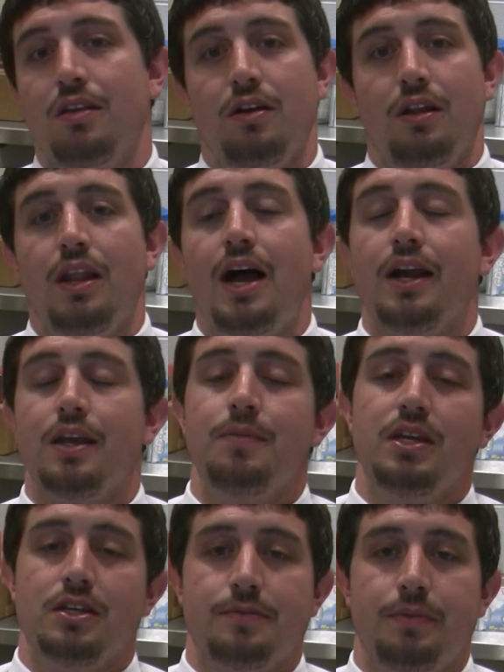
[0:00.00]
a lot can
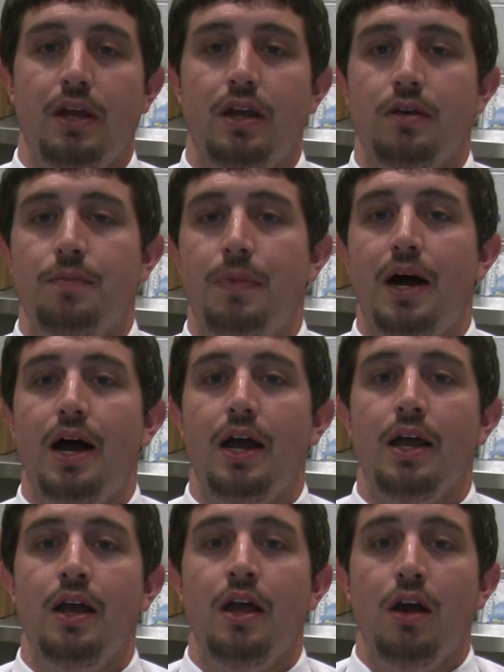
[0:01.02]
be explained
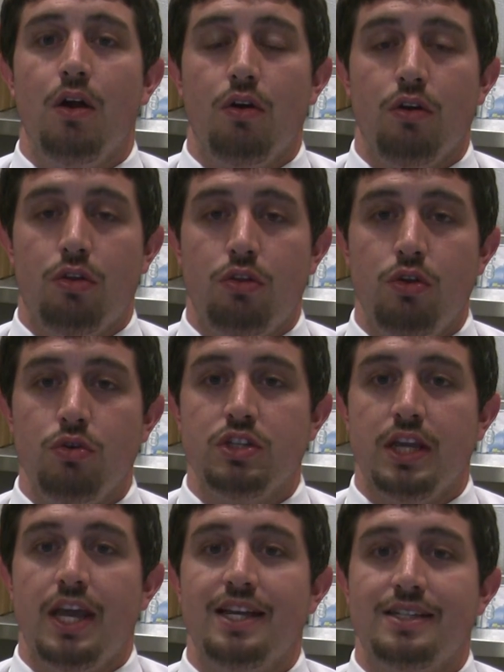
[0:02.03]
by or
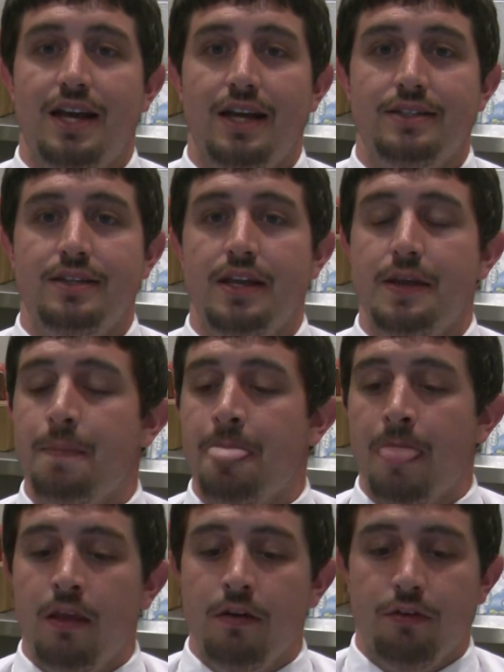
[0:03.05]
using SIT.
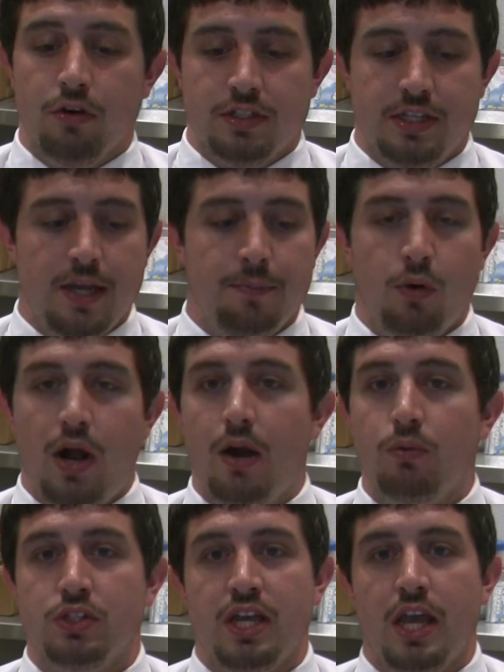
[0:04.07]
For example, I
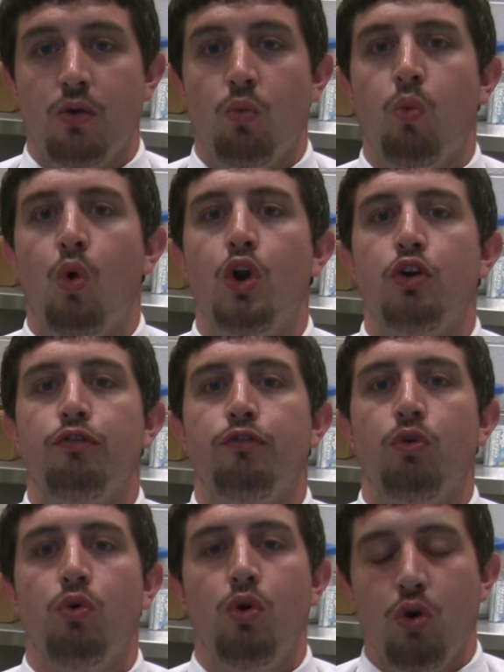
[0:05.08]
was a
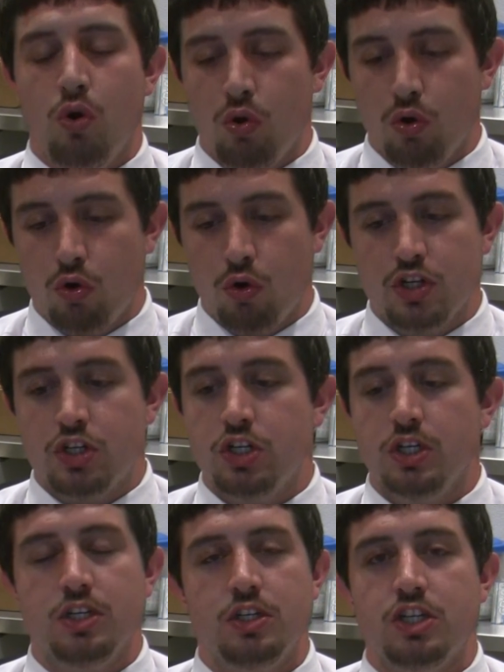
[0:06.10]
wonderful
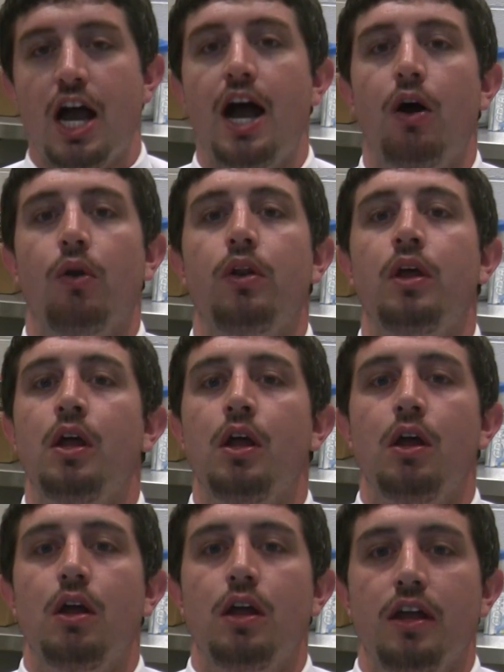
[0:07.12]
Christian child
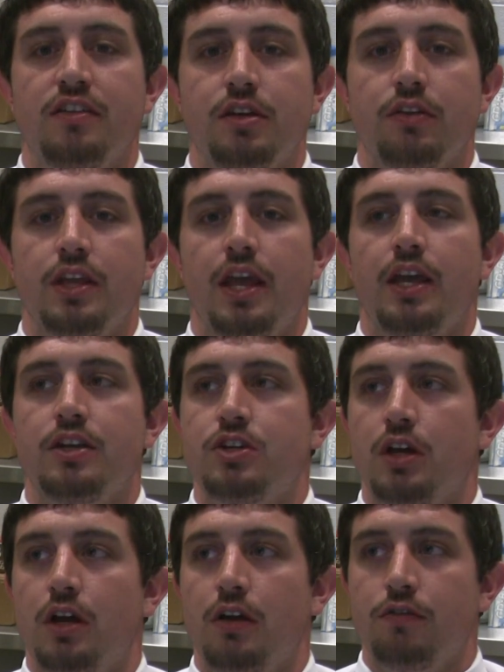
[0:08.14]
until the age
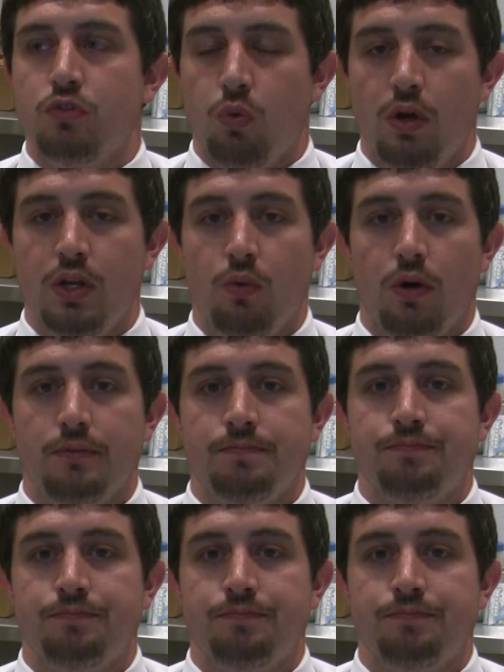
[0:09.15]
of 21.